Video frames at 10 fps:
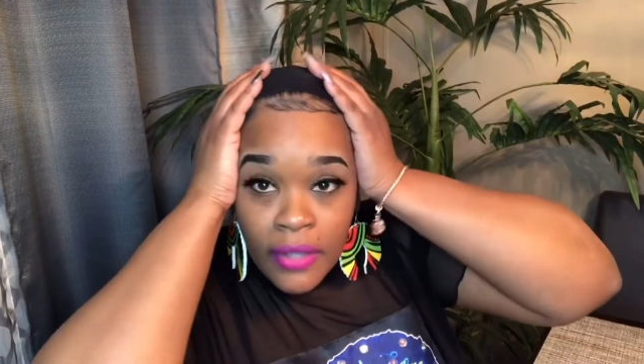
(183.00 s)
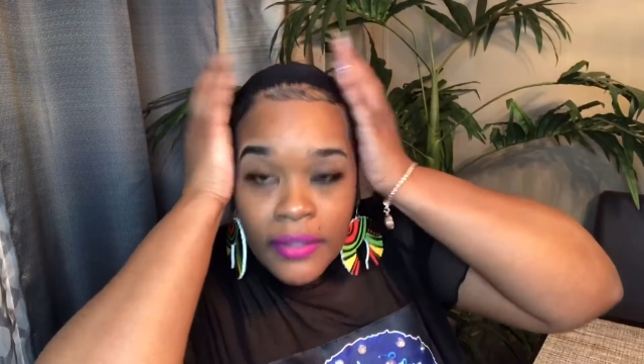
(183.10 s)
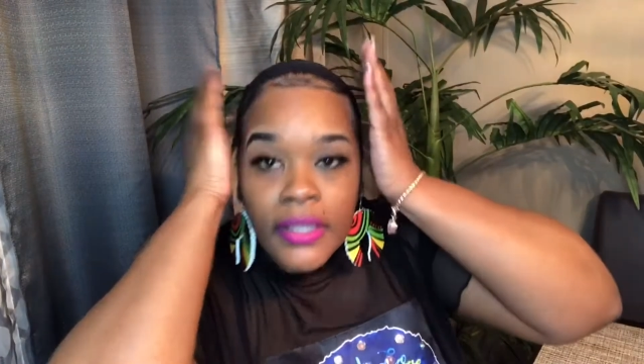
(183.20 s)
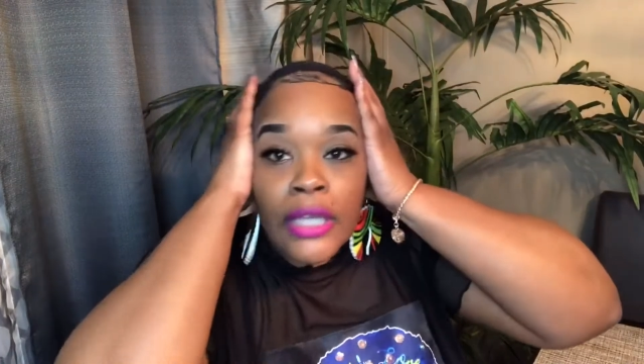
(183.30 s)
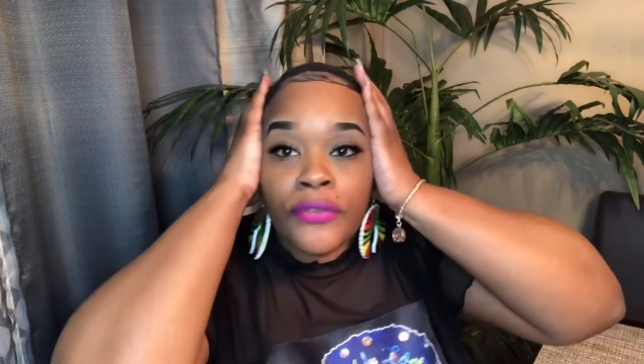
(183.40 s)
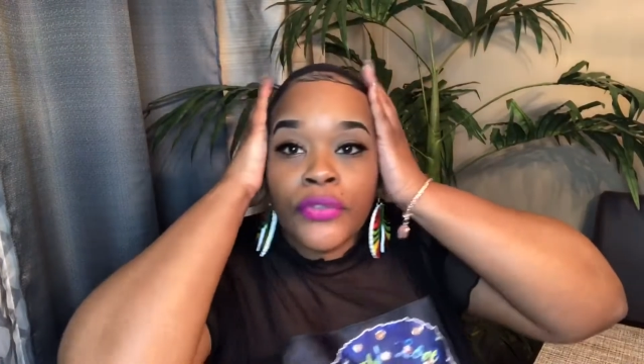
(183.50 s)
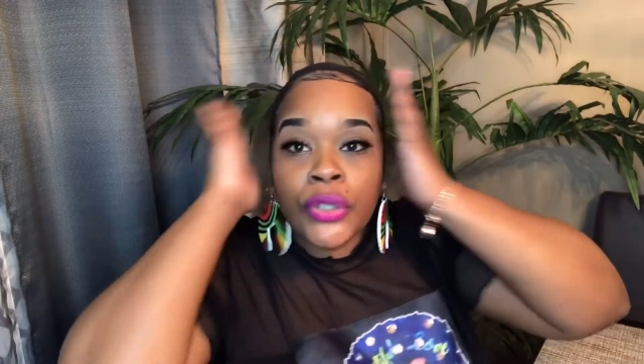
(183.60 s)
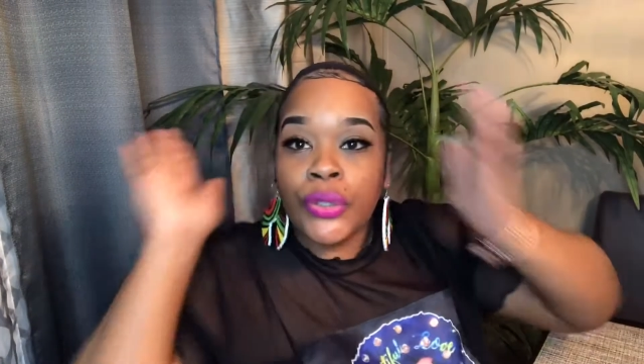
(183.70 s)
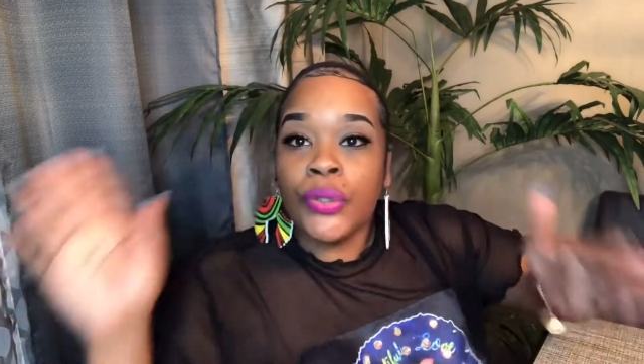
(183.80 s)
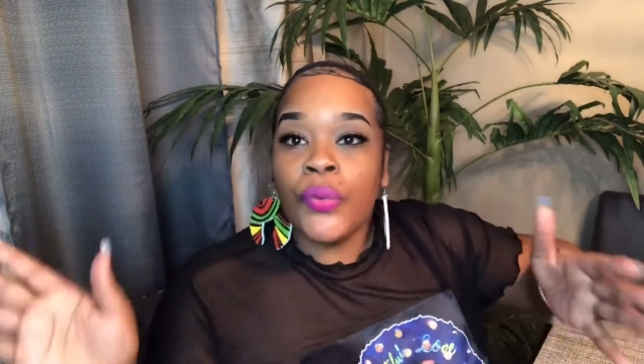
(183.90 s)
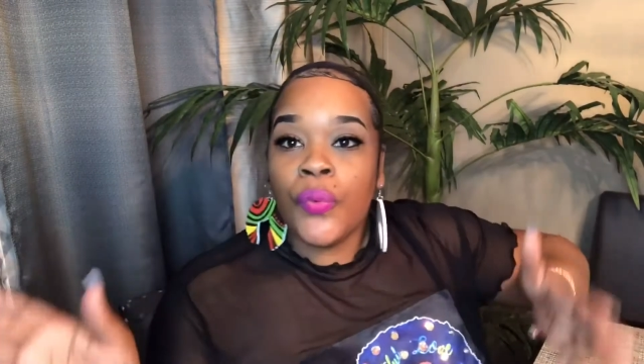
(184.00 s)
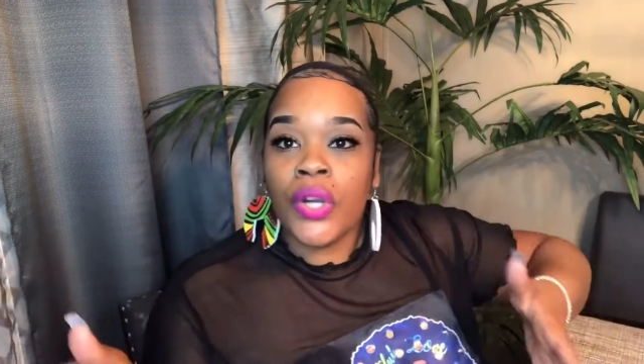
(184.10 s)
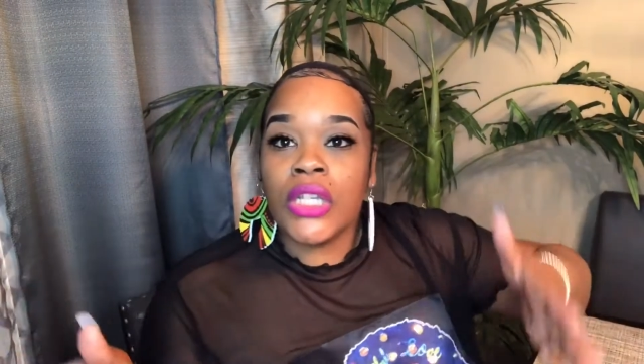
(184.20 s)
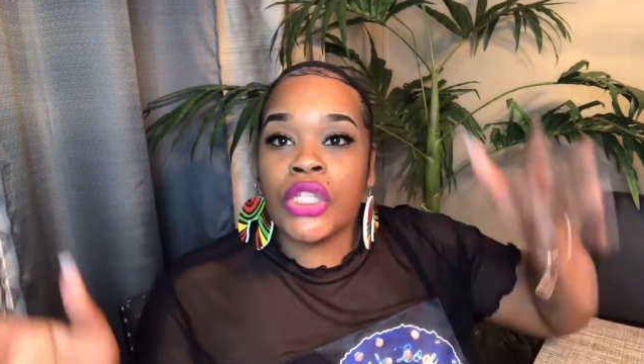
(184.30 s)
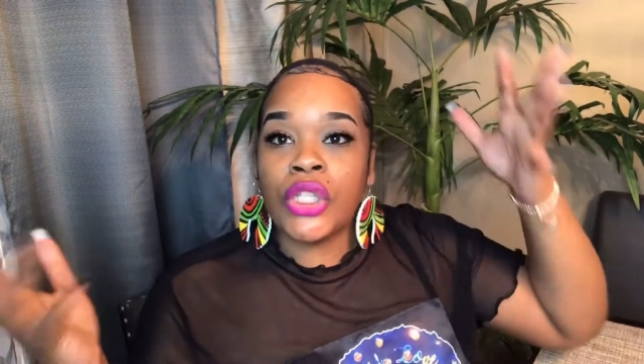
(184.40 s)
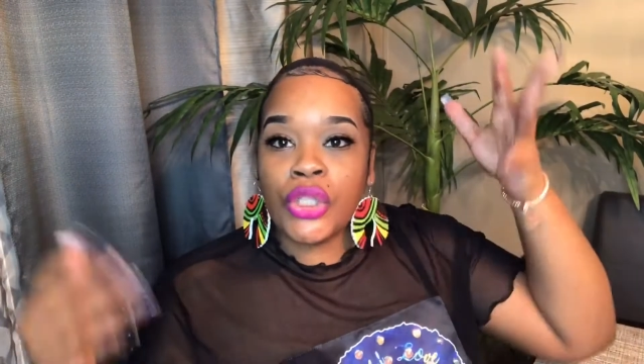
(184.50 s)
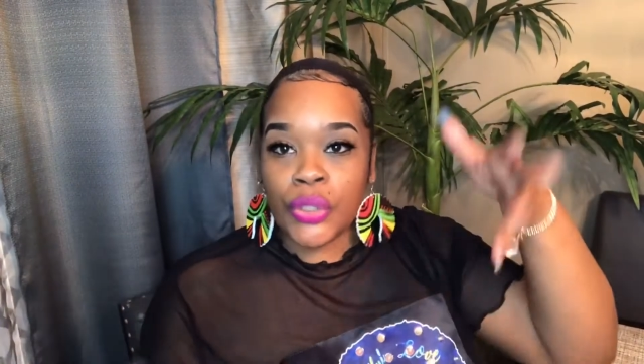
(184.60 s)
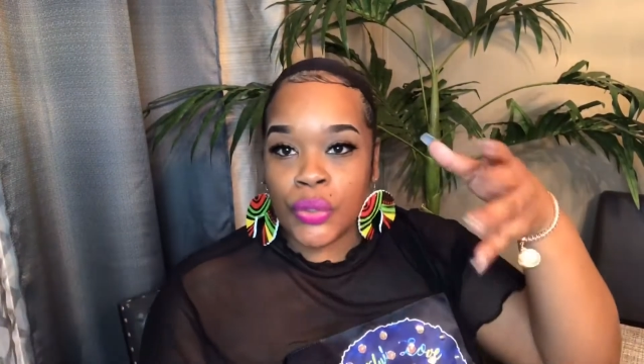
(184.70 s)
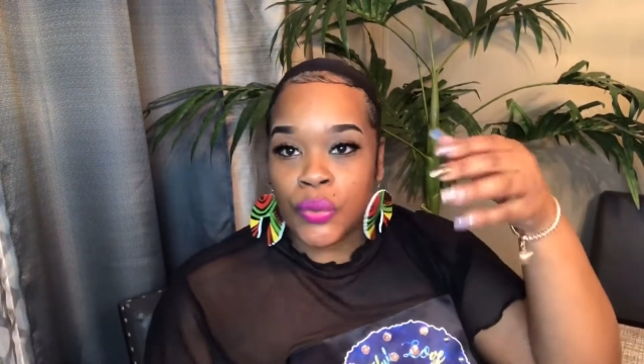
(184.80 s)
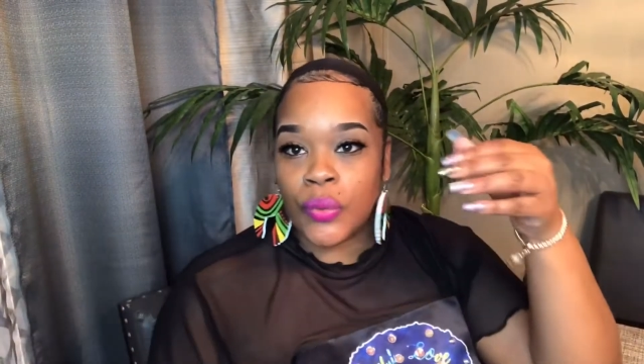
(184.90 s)
If you want to
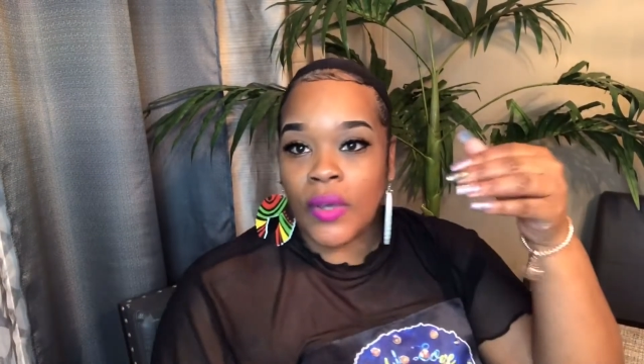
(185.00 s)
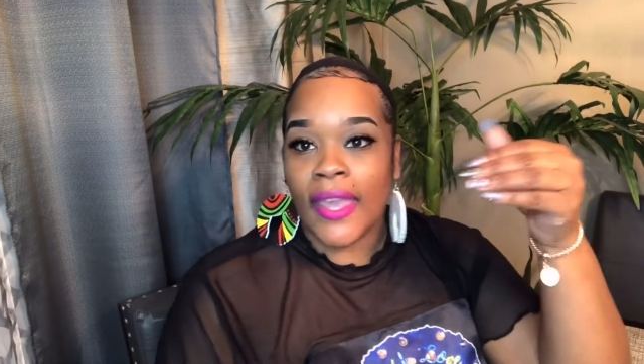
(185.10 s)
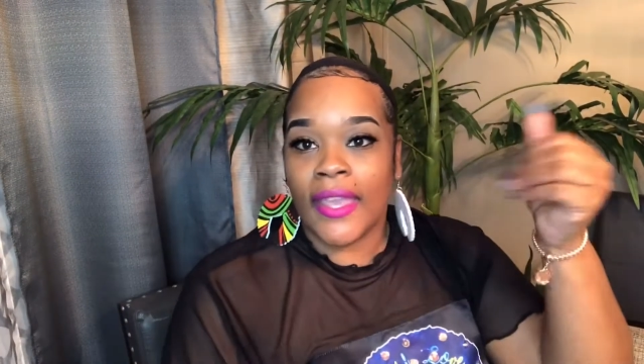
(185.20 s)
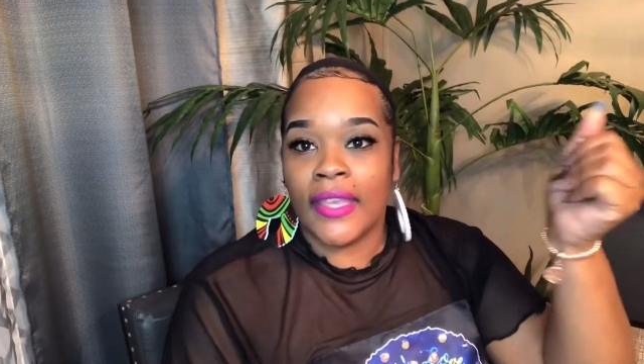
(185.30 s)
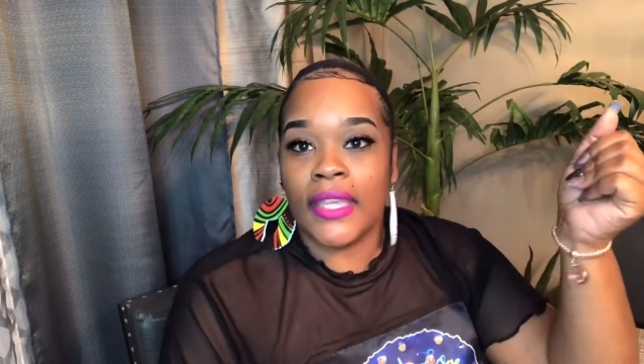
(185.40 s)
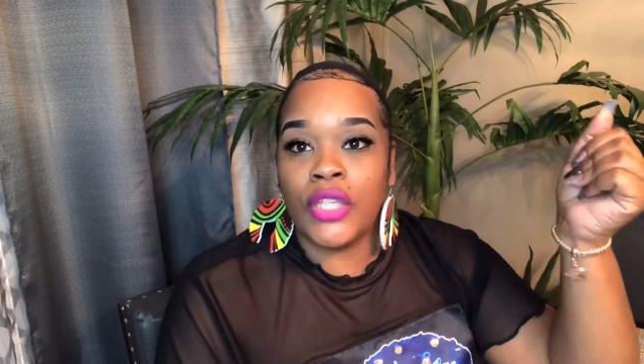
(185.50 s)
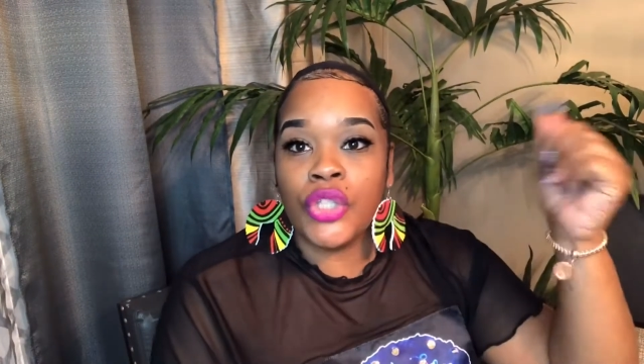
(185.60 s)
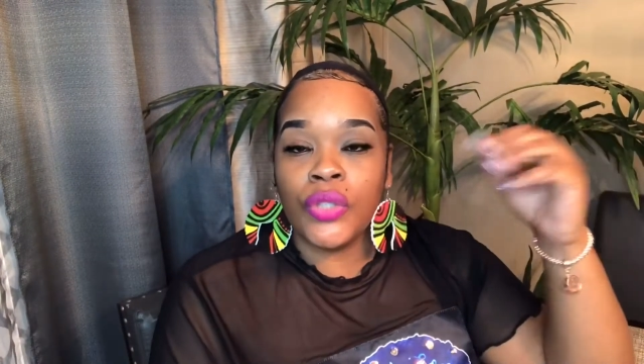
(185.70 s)
do a